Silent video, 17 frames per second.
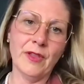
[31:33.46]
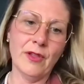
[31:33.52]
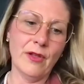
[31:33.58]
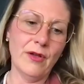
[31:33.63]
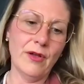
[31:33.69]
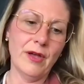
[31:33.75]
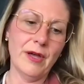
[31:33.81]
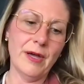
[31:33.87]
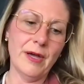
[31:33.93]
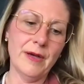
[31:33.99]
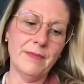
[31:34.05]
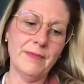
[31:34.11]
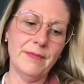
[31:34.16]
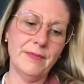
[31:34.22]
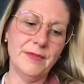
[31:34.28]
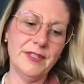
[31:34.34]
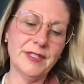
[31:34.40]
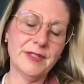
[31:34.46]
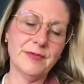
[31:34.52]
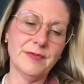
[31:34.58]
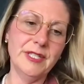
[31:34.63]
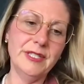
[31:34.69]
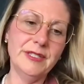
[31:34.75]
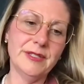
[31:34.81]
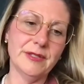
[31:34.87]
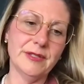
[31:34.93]
this
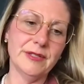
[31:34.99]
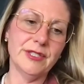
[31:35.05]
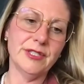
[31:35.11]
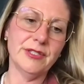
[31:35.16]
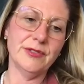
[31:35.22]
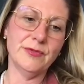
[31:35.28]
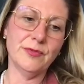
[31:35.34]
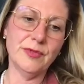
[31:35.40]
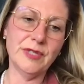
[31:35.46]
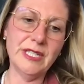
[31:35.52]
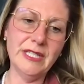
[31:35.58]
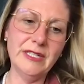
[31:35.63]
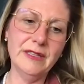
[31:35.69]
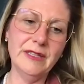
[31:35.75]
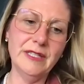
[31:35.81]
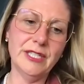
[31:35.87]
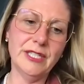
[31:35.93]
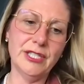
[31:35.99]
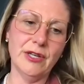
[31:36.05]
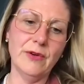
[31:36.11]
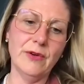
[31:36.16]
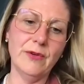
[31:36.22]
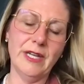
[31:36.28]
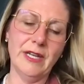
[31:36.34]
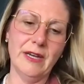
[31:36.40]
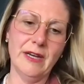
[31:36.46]
research is really
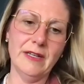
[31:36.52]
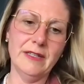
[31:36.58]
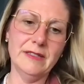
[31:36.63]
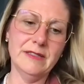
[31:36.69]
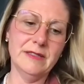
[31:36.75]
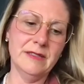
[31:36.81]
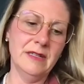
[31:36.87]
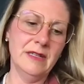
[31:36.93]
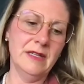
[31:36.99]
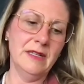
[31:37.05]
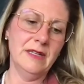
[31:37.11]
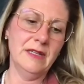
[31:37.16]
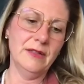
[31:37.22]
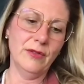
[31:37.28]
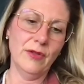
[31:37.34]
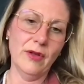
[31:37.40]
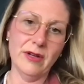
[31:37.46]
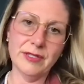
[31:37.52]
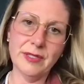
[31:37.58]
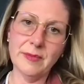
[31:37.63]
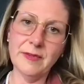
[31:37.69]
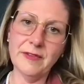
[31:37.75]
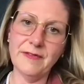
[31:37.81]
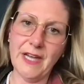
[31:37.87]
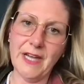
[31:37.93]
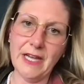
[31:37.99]
showing us long-term
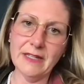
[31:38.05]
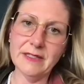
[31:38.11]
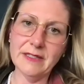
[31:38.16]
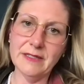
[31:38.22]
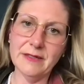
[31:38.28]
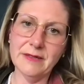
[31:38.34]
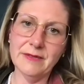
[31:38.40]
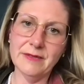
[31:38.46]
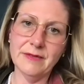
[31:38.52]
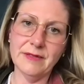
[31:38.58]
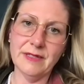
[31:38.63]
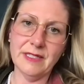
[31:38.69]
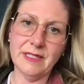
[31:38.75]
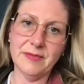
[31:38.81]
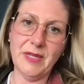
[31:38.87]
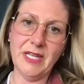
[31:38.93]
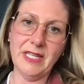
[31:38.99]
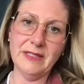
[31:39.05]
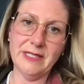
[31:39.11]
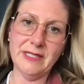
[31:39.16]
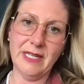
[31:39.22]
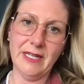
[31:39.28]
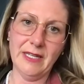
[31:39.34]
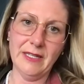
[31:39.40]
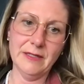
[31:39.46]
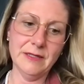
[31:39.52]
effect that's
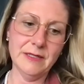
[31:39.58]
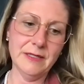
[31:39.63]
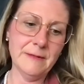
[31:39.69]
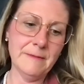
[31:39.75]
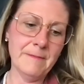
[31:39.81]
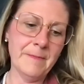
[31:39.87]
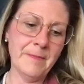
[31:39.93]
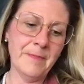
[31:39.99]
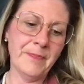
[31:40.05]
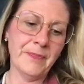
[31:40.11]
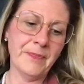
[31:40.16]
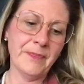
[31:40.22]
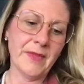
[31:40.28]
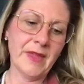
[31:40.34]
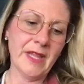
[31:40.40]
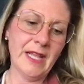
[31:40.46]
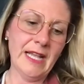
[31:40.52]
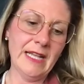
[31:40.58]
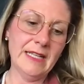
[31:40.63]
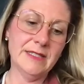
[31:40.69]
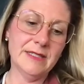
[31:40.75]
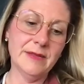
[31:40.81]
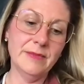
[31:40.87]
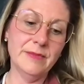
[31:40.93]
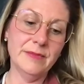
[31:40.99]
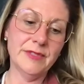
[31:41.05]
maintained and
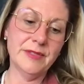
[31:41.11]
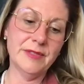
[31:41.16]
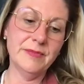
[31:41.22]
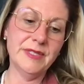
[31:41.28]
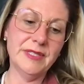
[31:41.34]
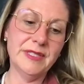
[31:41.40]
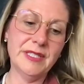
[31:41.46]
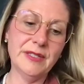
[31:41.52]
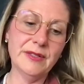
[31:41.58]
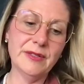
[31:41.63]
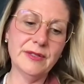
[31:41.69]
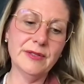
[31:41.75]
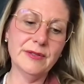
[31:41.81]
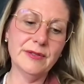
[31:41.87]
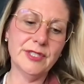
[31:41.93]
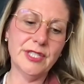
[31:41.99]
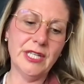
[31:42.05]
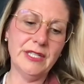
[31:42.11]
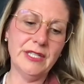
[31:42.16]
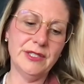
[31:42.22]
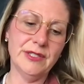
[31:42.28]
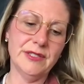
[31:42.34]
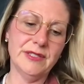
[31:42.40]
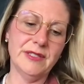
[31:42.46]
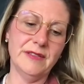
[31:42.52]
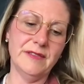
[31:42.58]
some material
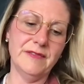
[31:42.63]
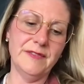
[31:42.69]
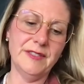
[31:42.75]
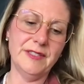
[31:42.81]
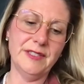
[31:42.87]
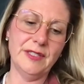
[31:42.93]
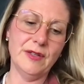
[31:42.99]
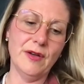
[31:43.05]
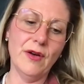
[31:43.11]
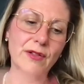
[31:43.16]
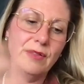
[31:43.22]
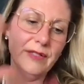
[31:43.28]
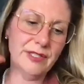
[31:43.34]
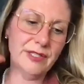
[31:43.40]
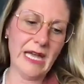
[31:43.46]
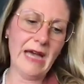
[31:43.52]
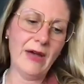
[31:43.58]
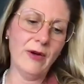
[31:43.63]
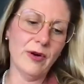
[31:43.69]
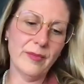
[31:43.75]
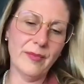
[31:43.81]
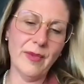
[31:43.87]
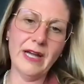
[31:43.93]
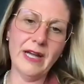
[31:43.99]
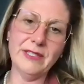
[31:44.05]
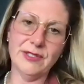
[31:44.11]
changes to the physiology of how our
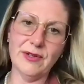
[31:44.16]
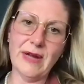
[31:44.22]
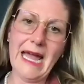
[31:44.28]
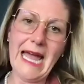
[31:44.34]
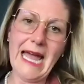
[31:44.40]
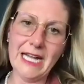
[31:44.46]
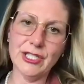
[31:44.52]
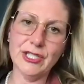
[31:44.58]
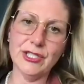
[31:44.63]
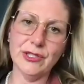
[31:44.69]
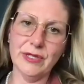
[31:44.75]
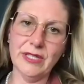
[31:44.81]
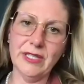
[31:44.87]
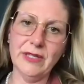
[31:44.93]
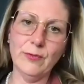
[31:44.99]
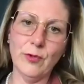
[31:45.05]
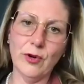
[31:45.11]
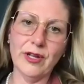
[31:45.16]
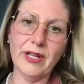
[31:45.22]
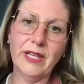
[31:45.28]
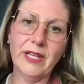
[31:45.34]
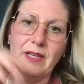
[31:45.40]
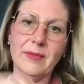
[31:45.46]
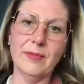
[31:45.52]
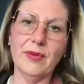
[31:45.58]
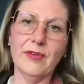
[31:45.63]
minds are actually
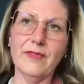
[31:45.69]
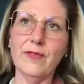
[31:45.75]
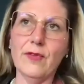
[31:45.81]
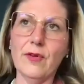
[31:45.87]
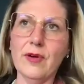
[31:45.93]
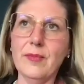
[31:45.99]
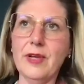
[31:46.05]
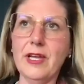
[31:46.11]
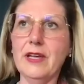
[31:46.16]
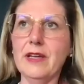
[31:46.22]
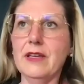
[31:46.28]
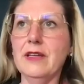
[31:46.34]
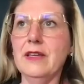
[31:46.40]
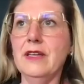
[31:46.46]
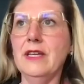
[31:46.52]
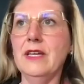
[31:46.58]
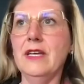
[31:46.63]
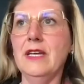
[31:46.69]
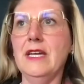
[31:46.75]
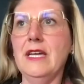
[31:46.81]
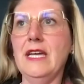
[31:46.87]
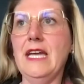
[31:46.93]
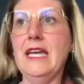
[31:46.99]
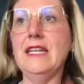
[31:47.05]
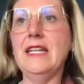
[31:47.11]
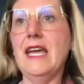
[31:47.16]
working and performing.
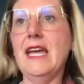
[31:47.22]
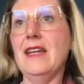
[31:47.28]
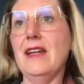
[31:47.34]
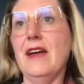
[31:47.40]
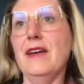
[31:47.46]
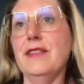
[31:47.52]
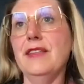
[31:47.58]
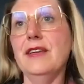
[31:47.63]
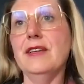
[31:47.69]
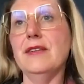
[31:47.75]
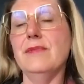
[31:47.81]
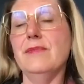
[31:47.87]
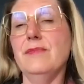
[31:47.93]
And I think,